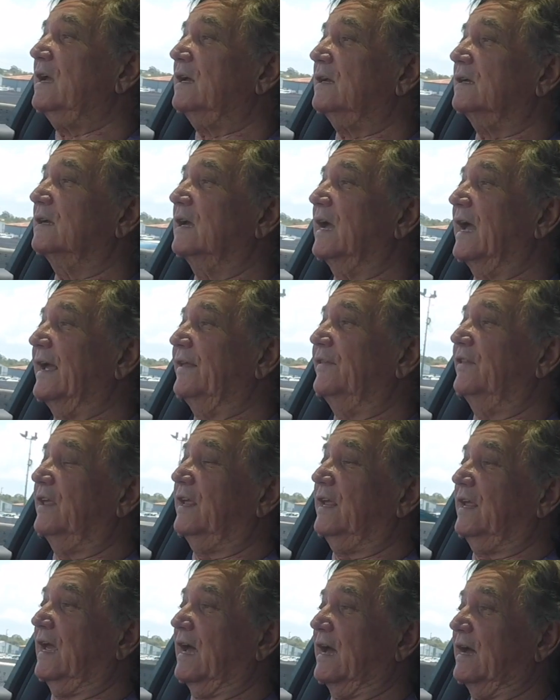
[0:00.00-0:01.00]
and
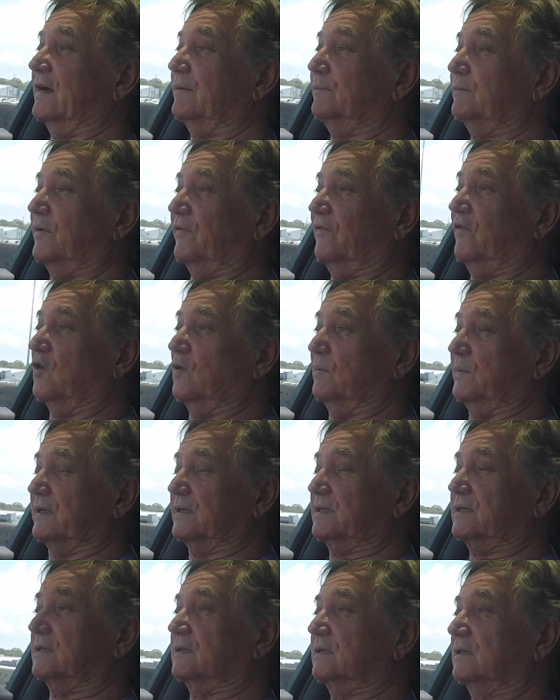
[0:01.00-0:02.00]
the
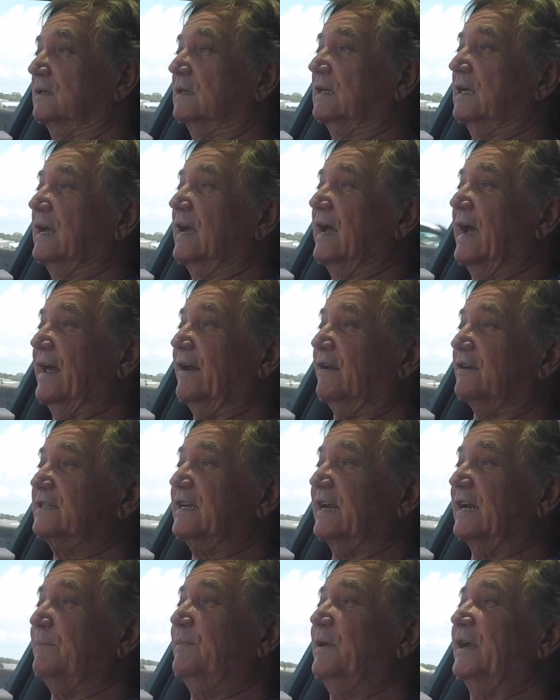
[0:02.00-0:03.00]
Performance, and I was
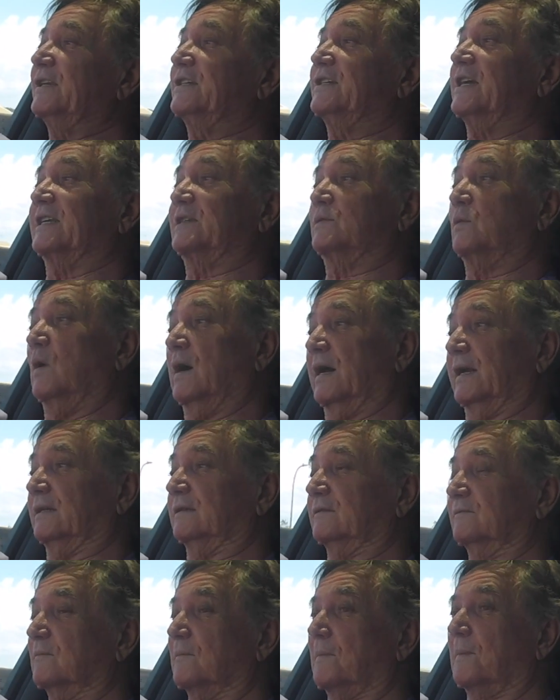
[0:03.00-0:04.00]
going to pick just one.
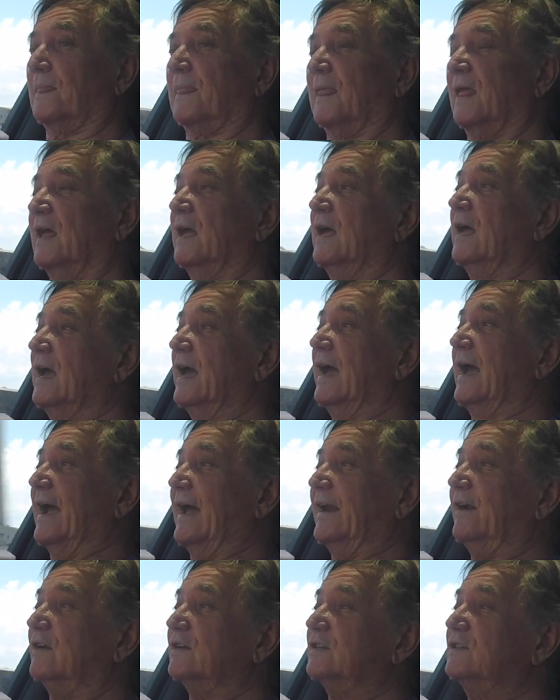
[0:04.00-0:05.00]

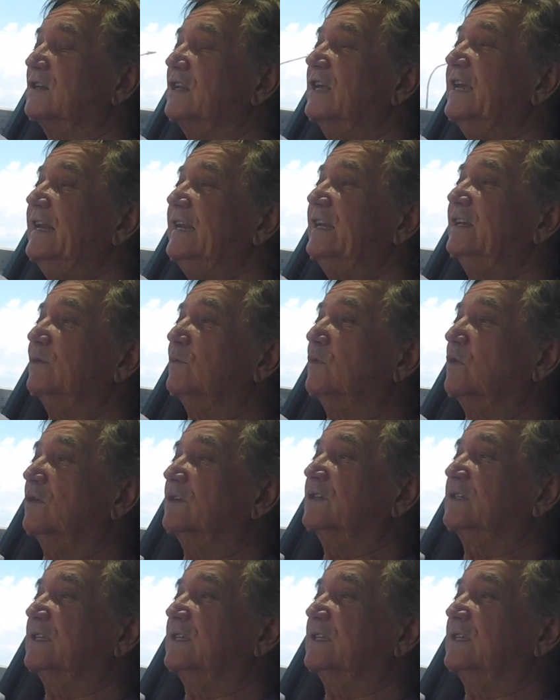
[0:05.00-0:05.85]
And I was leaning towards